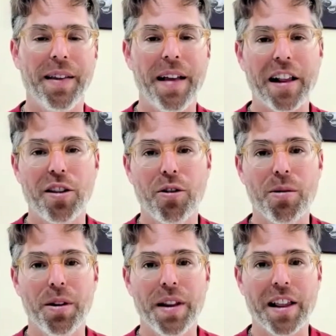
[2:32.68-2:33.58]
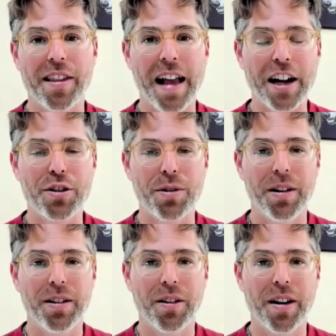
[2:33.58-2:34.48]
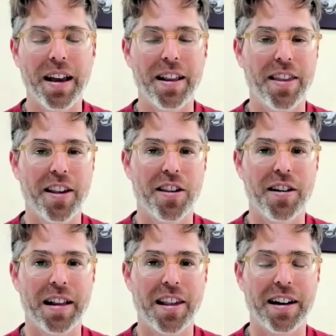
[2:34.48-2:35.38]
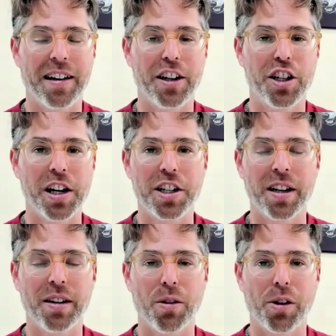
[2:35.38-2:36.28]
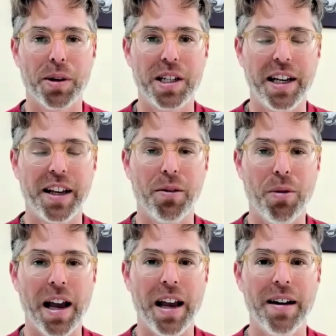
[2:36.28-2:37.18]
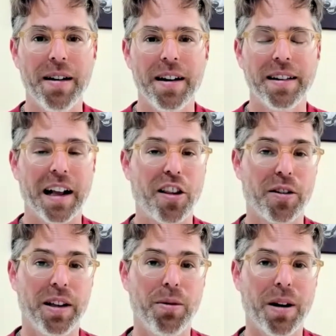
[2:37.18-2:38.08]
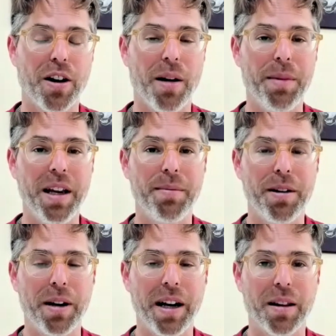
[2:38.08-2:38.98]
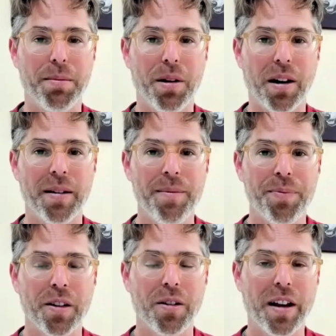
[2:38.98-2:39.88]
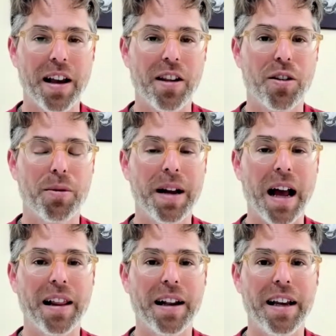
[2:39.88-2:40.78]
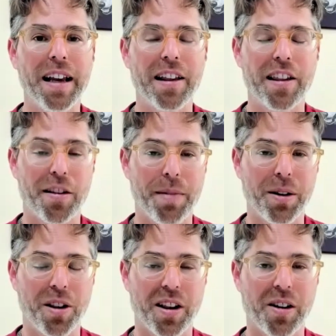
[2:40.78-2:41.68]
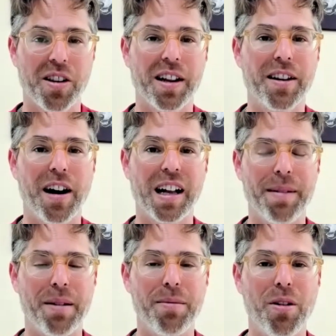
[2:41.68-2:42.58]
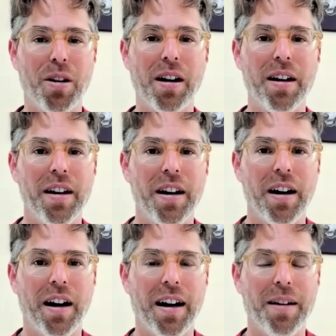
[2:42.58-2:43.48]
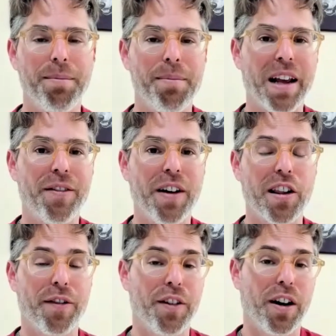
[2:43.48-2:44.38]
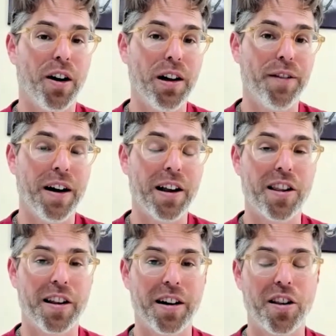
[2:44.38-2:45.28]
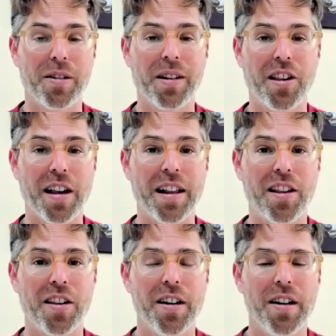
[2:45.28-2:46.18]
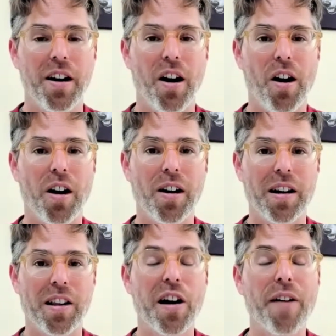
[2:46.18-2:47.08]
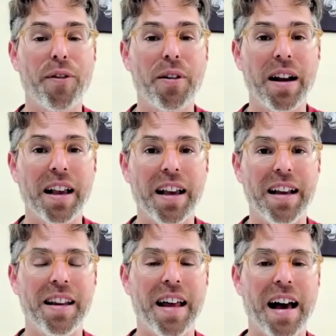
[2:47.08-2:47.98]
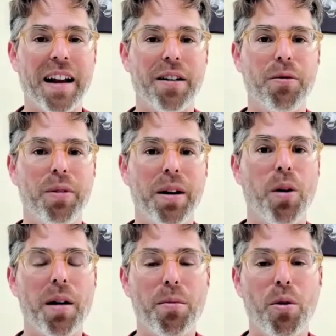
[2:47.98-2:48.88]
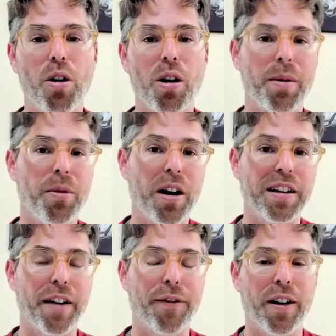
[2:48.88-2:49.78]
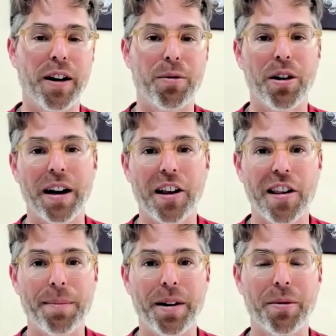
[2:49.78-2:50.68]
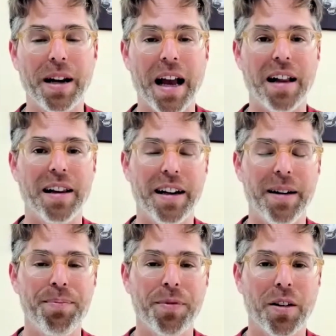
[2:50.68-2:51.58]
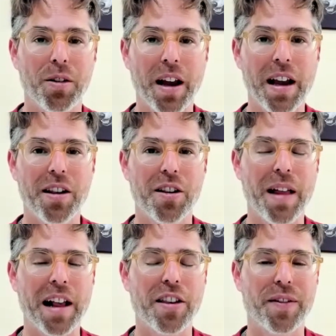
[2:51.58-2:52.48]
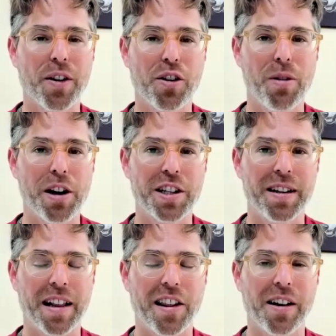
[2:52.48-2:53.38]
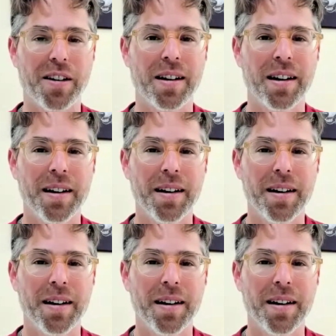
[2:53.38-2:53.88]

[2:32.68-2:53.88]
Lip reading: And that's normal, that's natural, okay? This is not said in a judging or critiquing way. That's certainly what got me to be reading the book, okay? So the reality is, as Michael Singer is going to talk about more, many of us, if not all of us, in a certain sense, are suffering in that we want more, we want different, we're not accepting reality, okay? So that's the first question that Singer